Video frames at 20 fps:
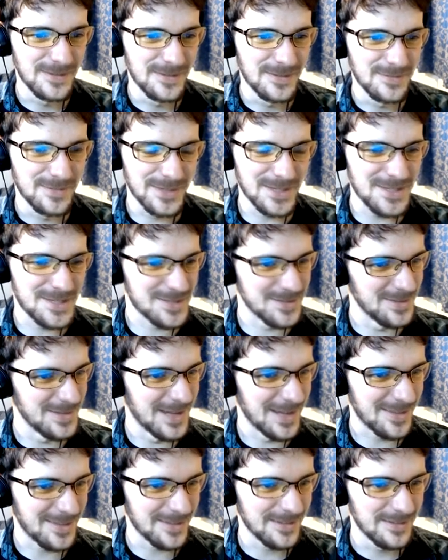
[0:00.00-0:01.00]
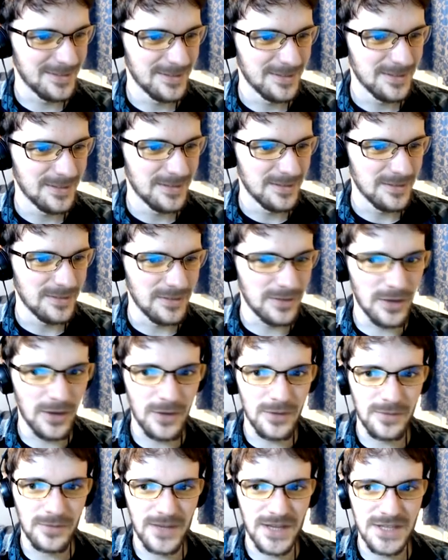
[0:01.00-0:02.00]
Please do nothing.
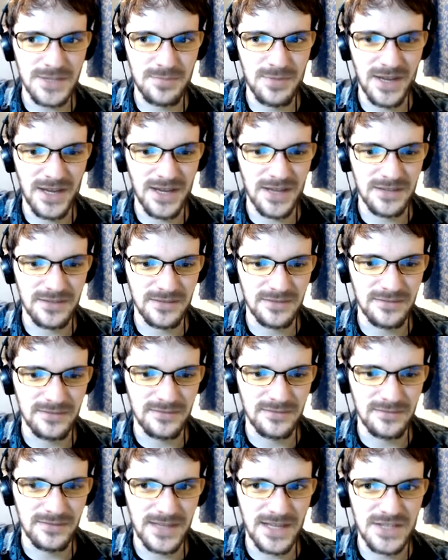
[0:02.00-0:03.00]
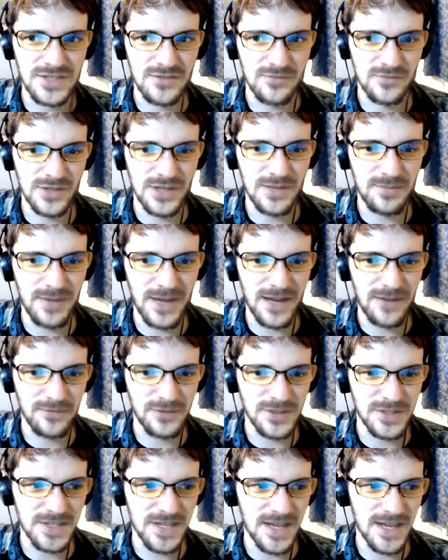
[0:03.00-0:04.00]
No, that's bad. That's a really powerful
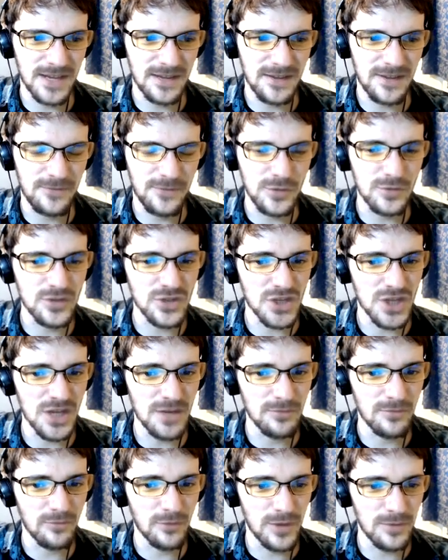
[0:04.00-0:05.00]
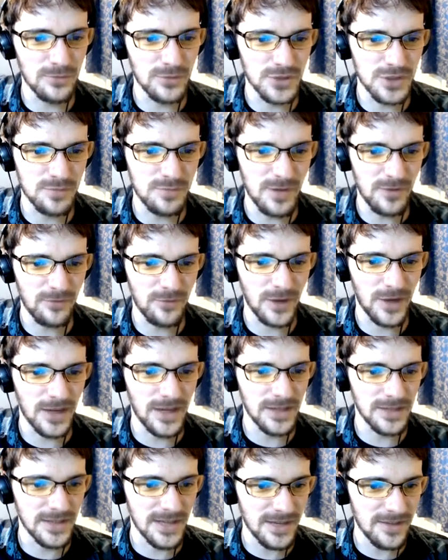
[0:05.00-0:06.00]
attack. If you just hit him with one more
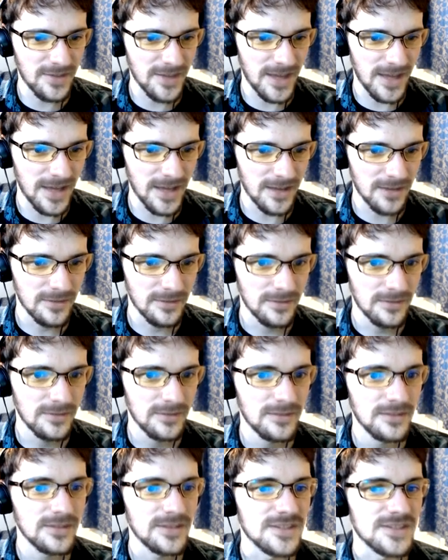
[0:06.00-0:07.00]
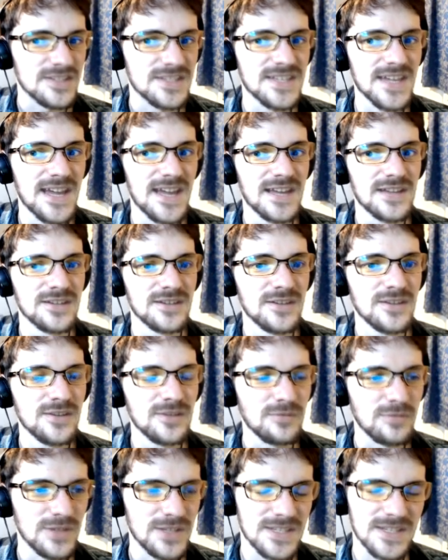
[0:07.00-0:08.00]
Spitfire like that, he's dead.
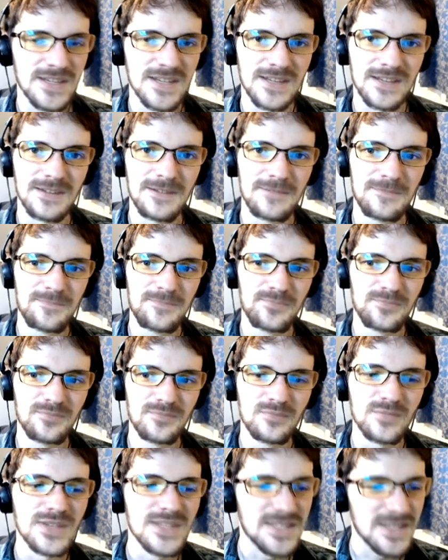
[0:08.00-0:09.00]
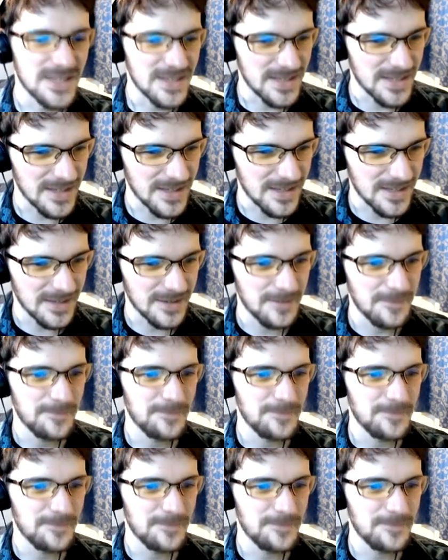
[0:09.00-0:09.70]
We did it. We did it.